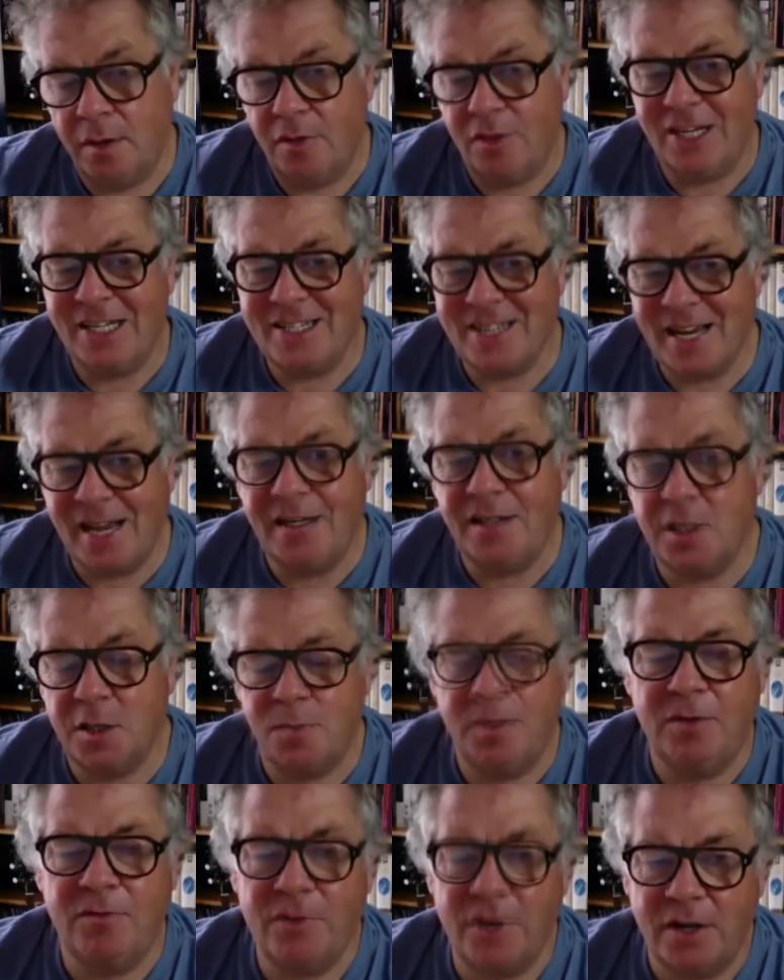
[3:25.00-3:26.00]
they tend to
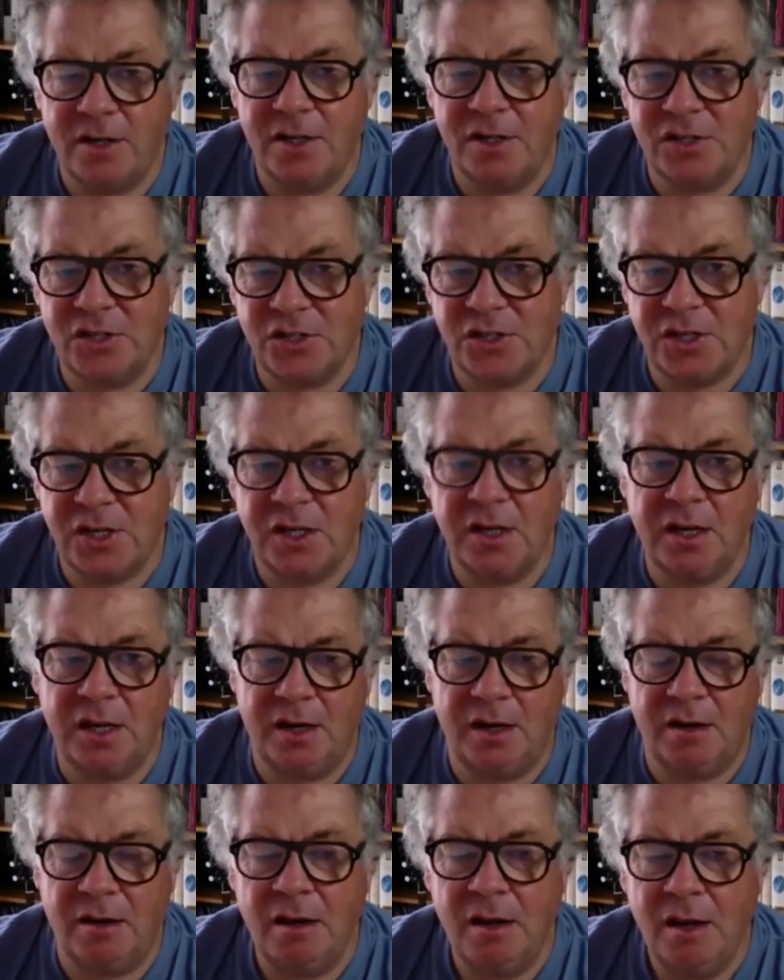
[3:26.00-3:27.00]
be very
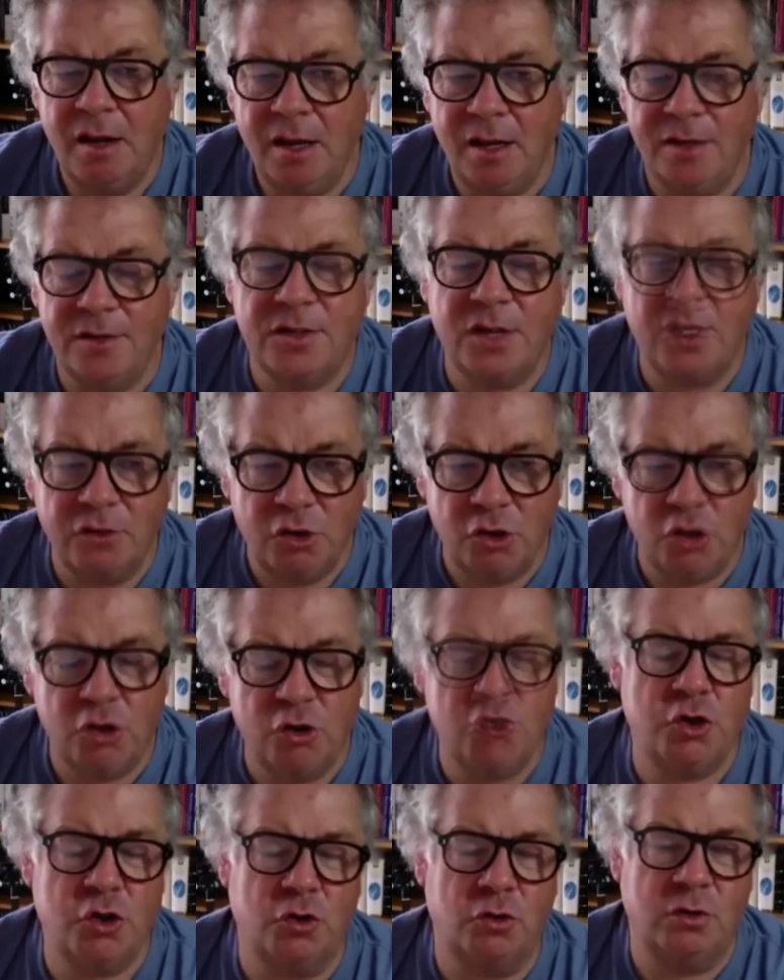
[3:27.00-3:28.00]
sticky. It's
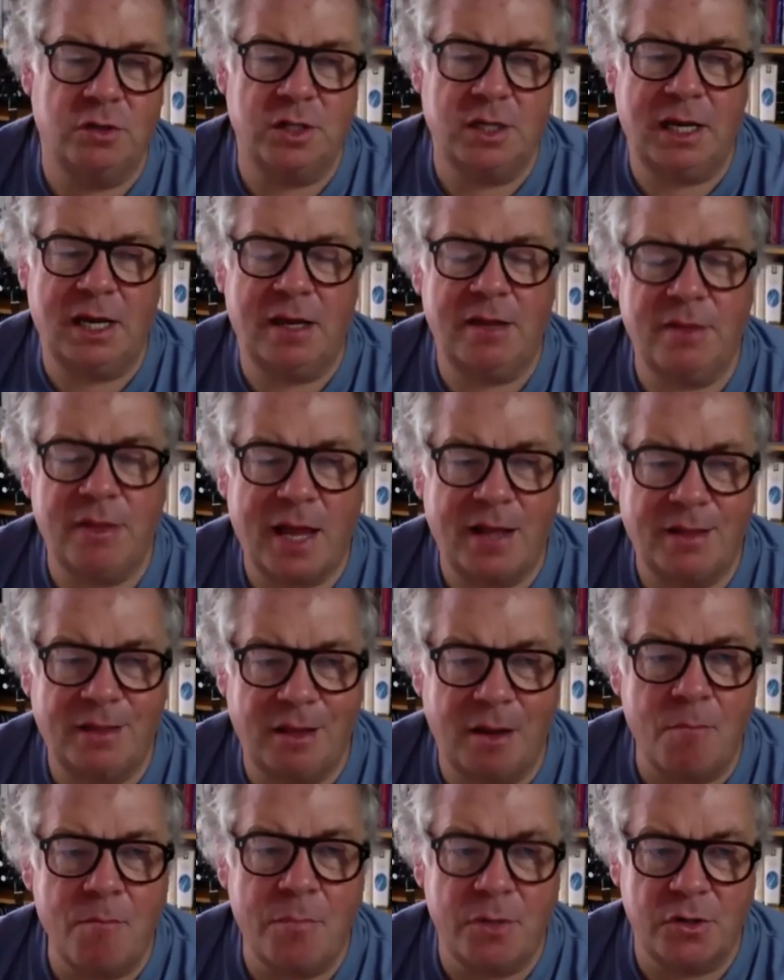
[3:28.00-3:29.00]
unusual to get that
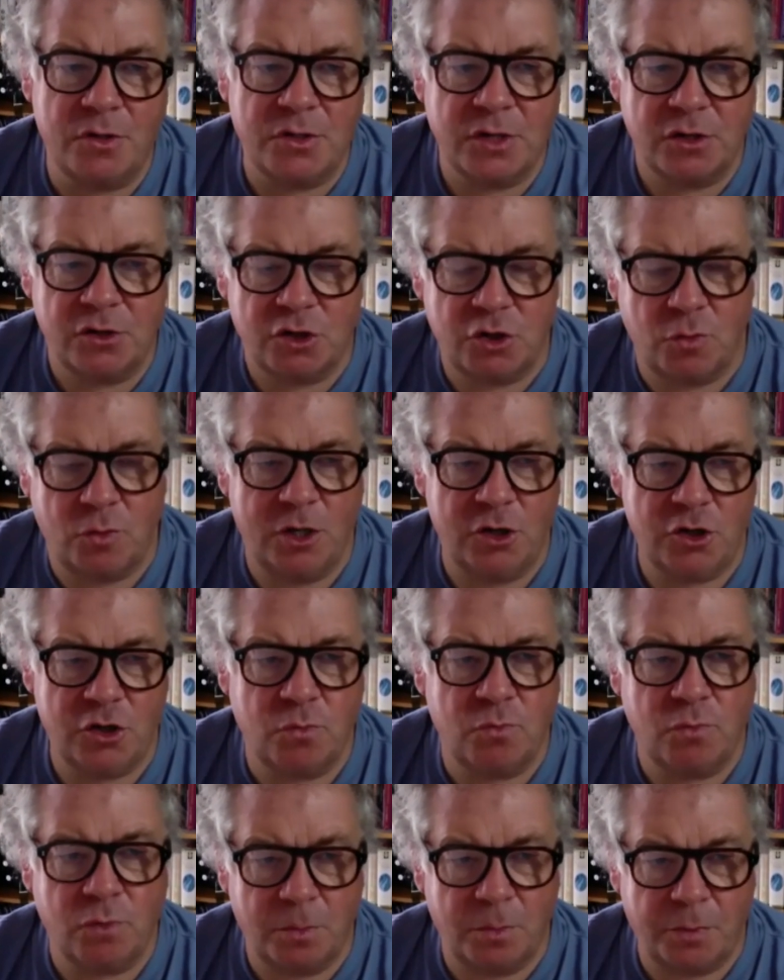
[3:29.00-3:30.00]
lumber
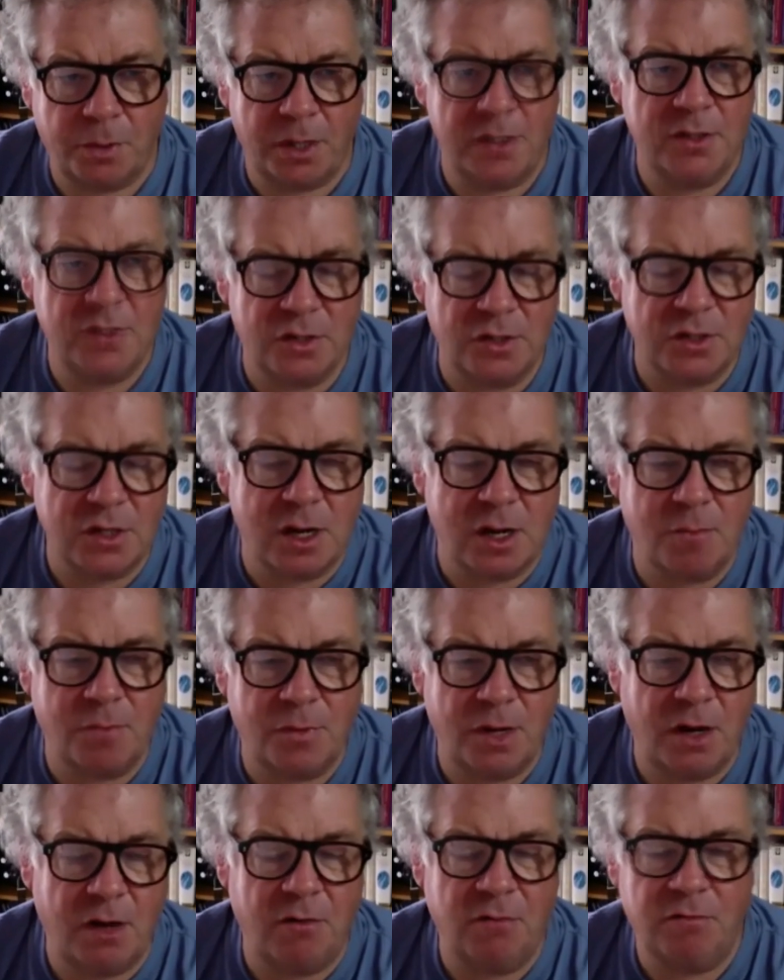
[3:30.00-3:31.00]
situation where prices come
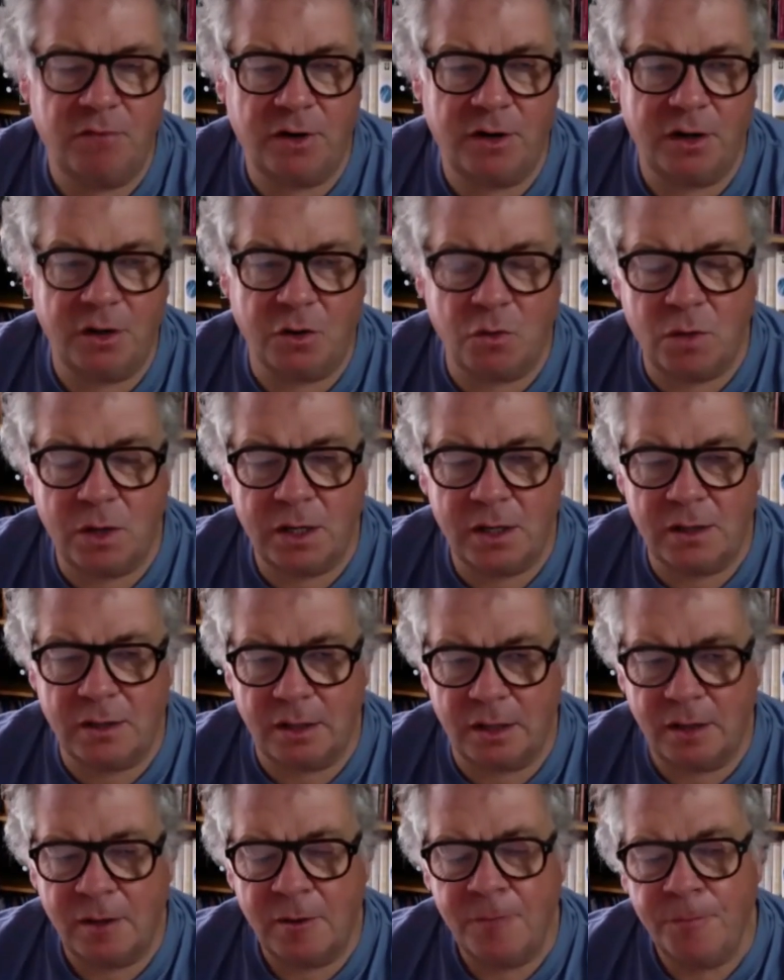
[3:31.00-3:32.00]
down very
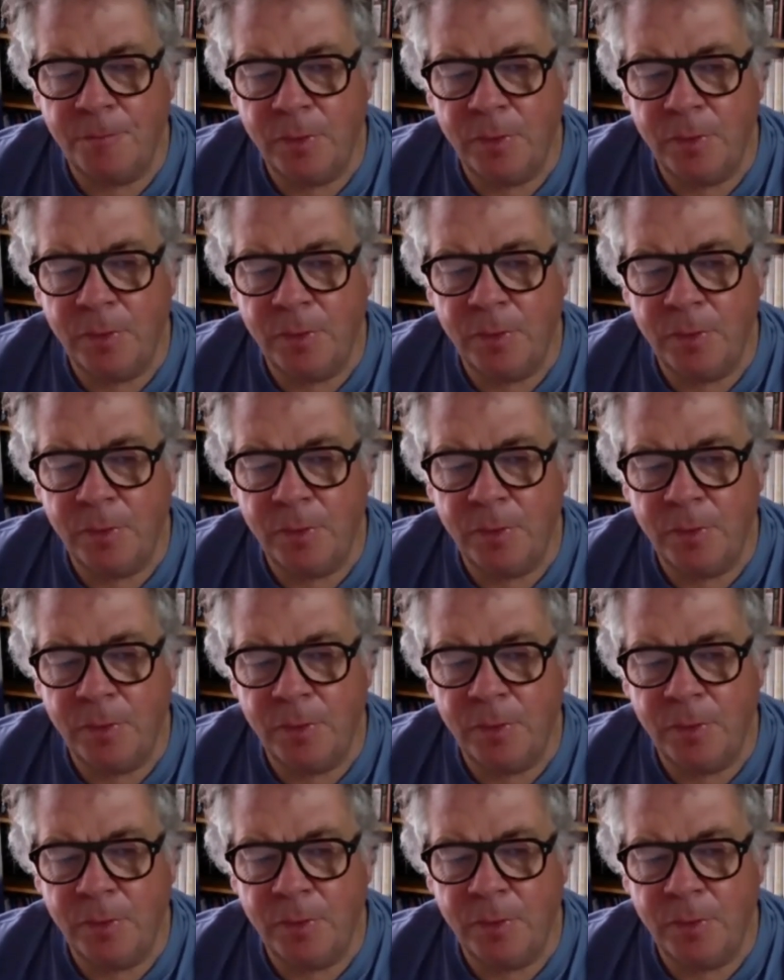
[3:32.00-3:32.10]
quickly.